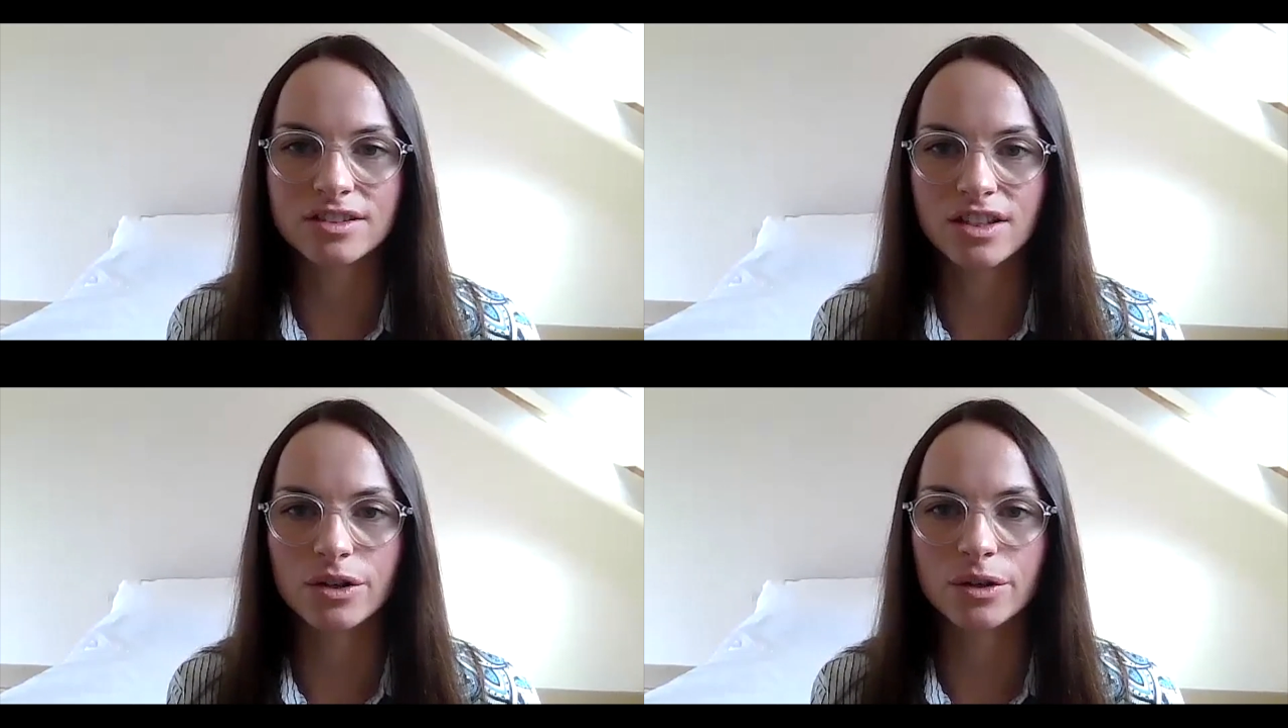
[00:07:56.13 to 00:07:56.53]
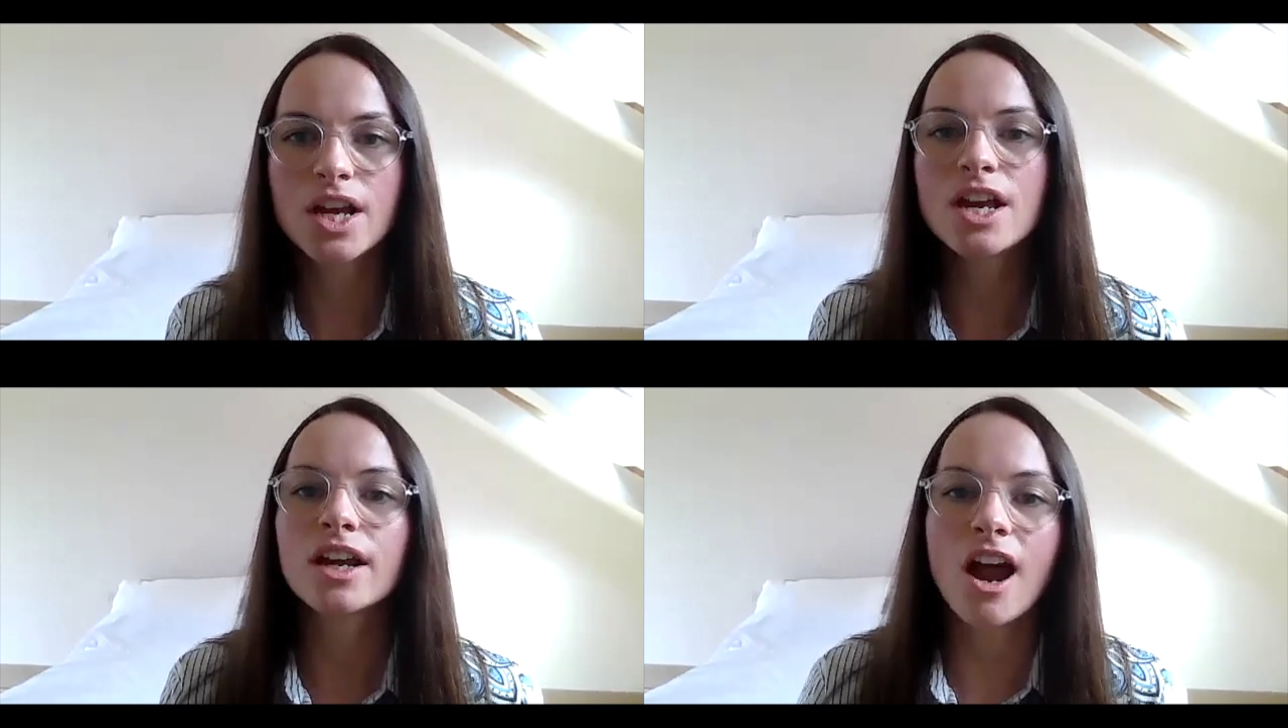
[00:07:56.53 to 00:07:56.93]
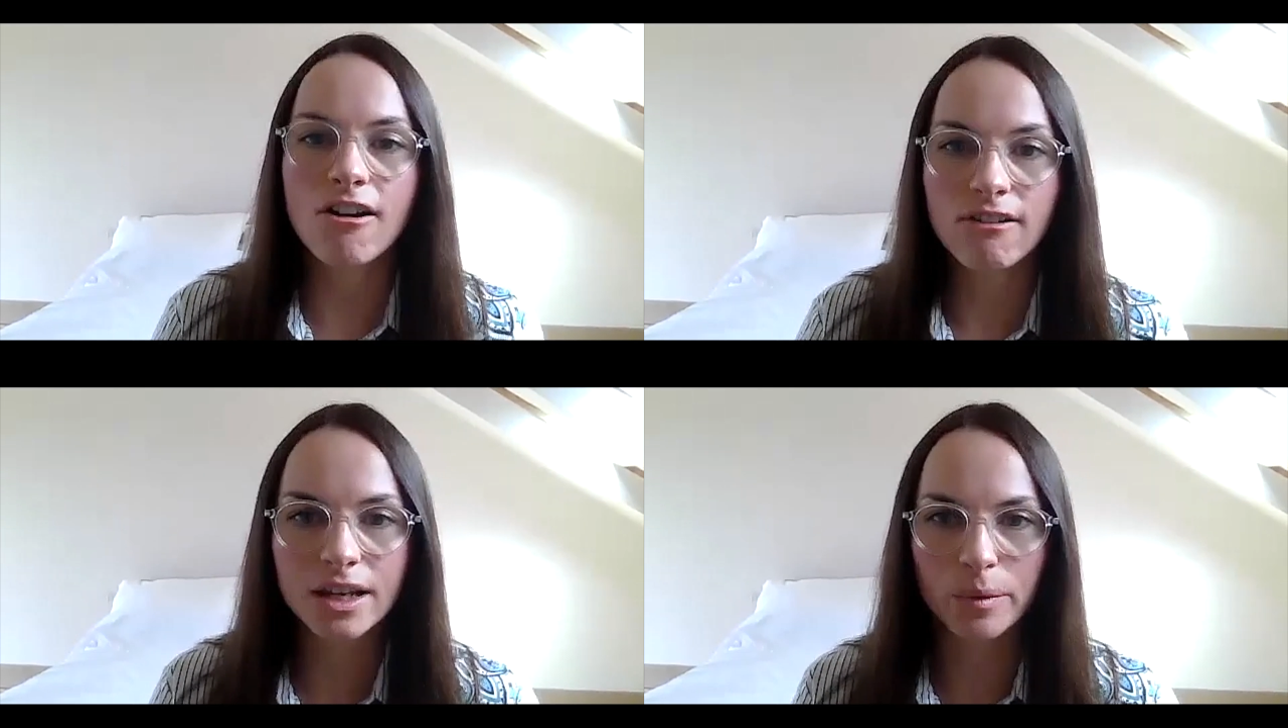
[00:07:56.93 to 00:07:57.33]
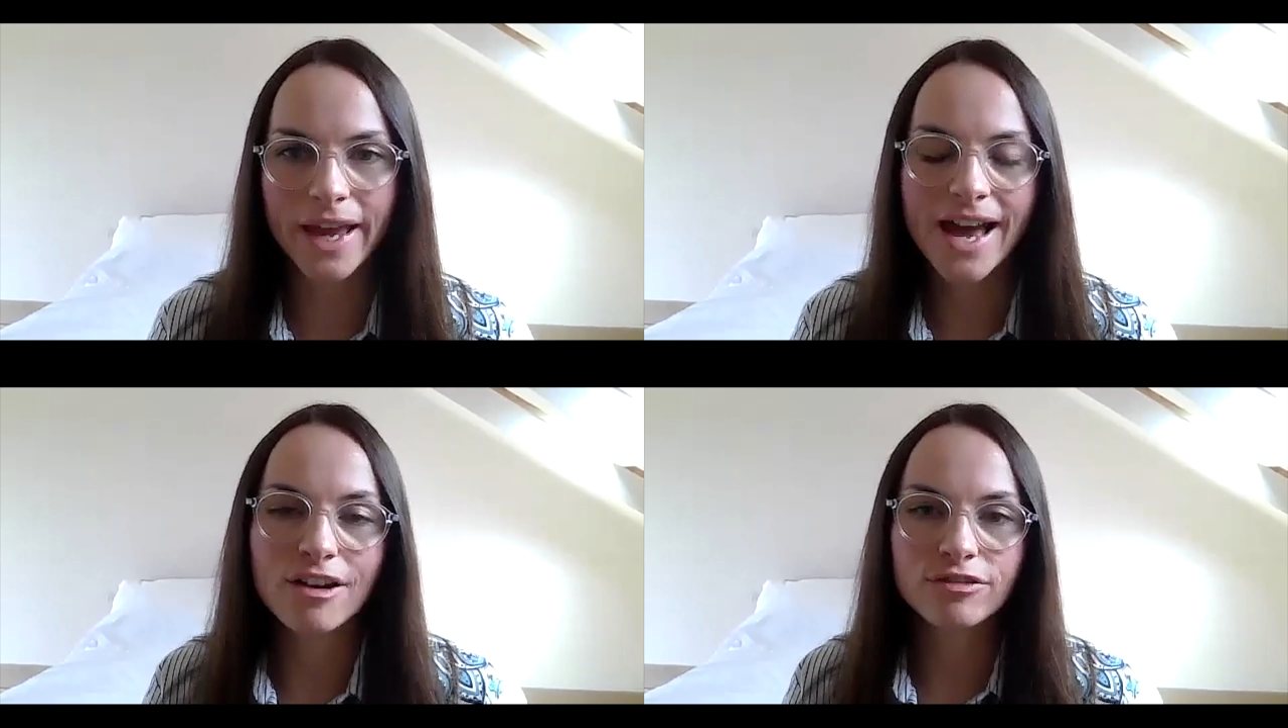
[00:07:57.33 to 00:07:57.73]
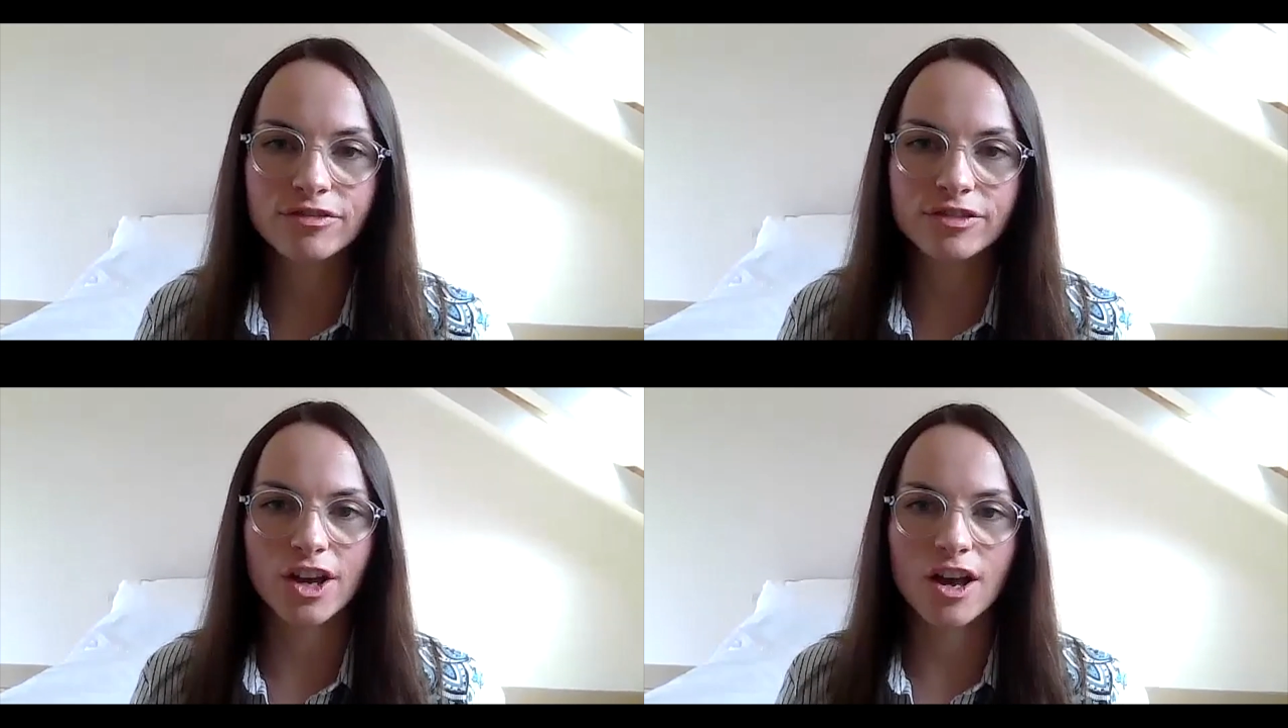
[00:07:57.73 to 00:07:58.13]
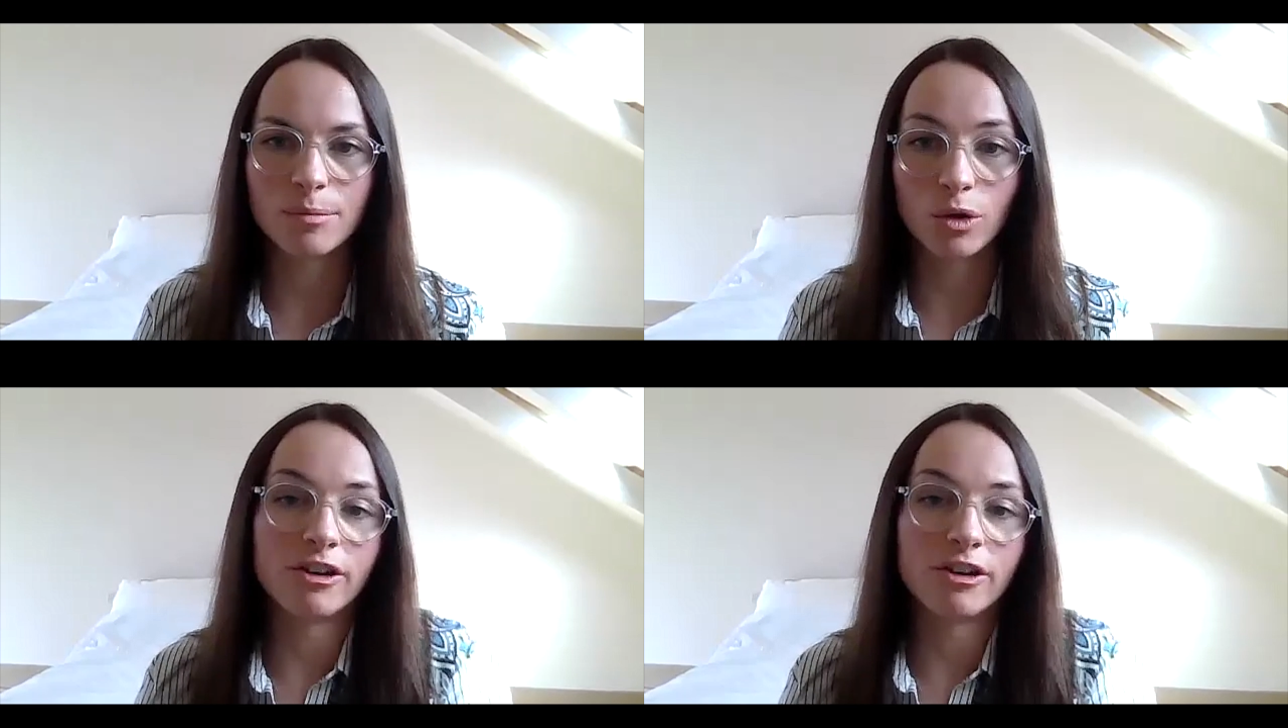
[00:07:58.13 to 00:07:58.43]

So currently we have, or